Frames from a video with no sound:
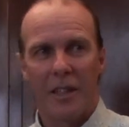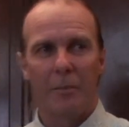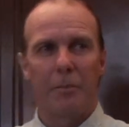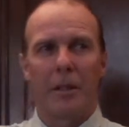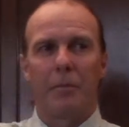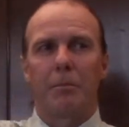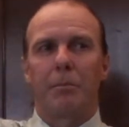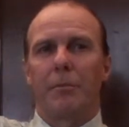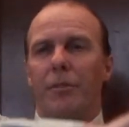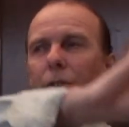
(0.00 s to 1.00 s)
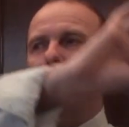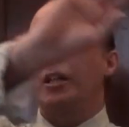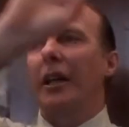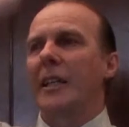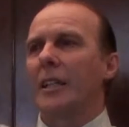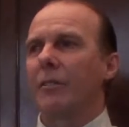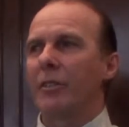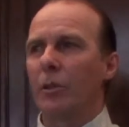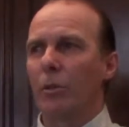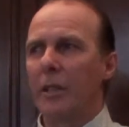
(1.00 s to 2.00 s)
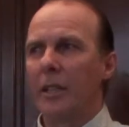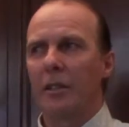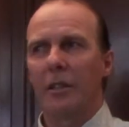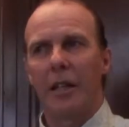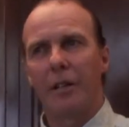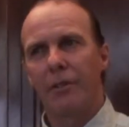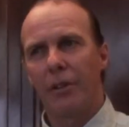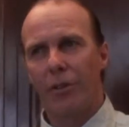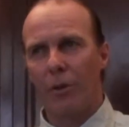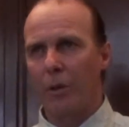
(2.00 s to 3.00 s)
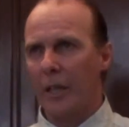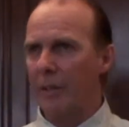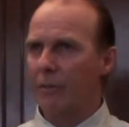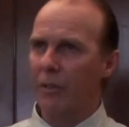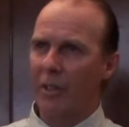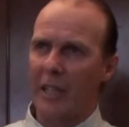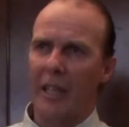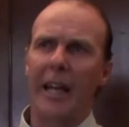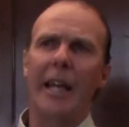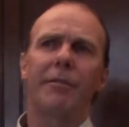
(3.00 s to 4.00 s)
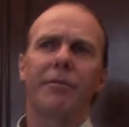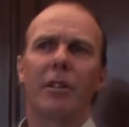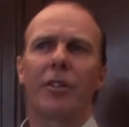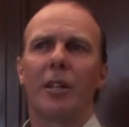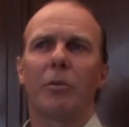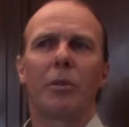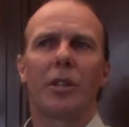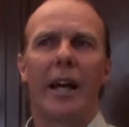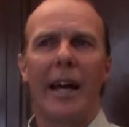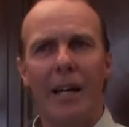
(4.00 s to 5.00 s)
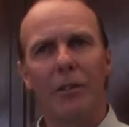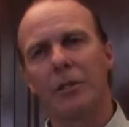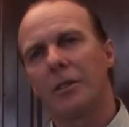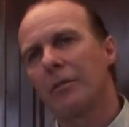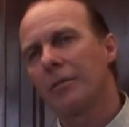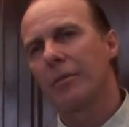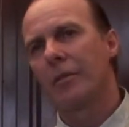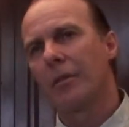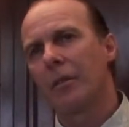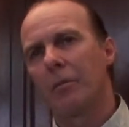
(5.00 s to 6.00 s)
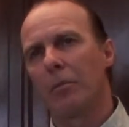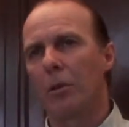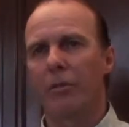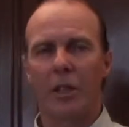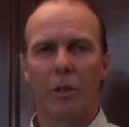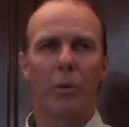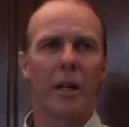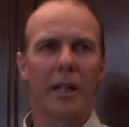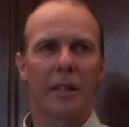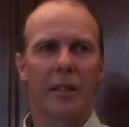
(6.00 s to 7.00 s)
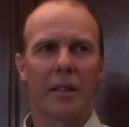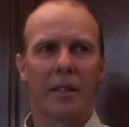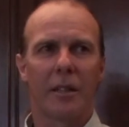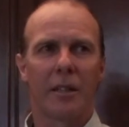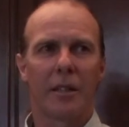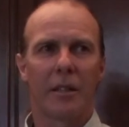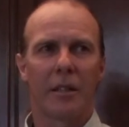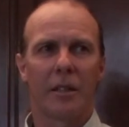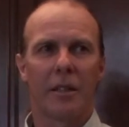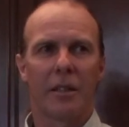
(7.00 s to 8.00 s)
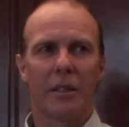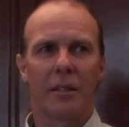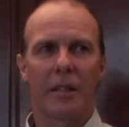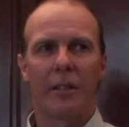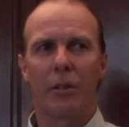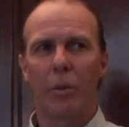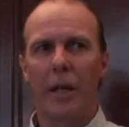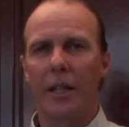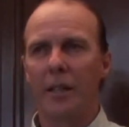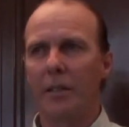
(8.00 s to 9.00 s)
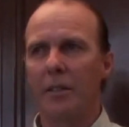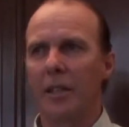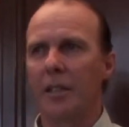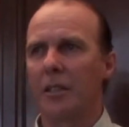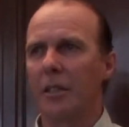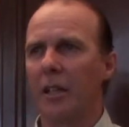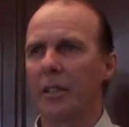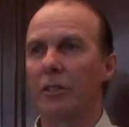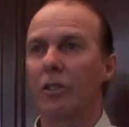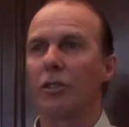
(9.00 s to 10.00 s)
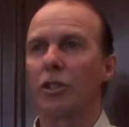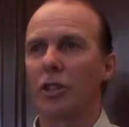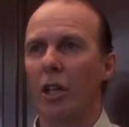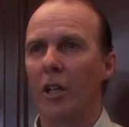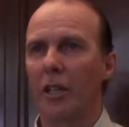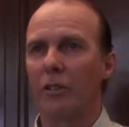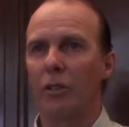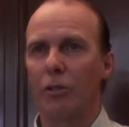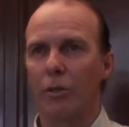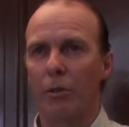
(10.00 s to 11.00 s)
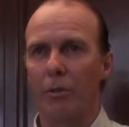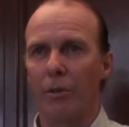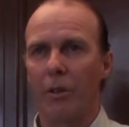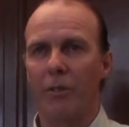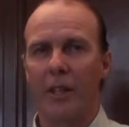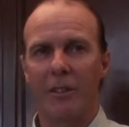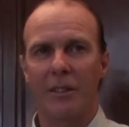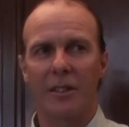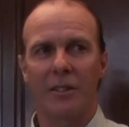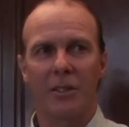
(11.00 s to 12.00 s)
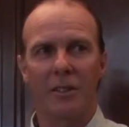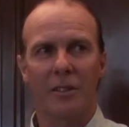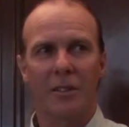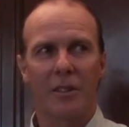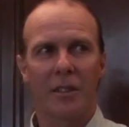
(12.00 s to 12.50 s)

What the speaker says: And through the letting of it all in, every thought, everything without moving away, their awareness is starting to shine the truth of their existence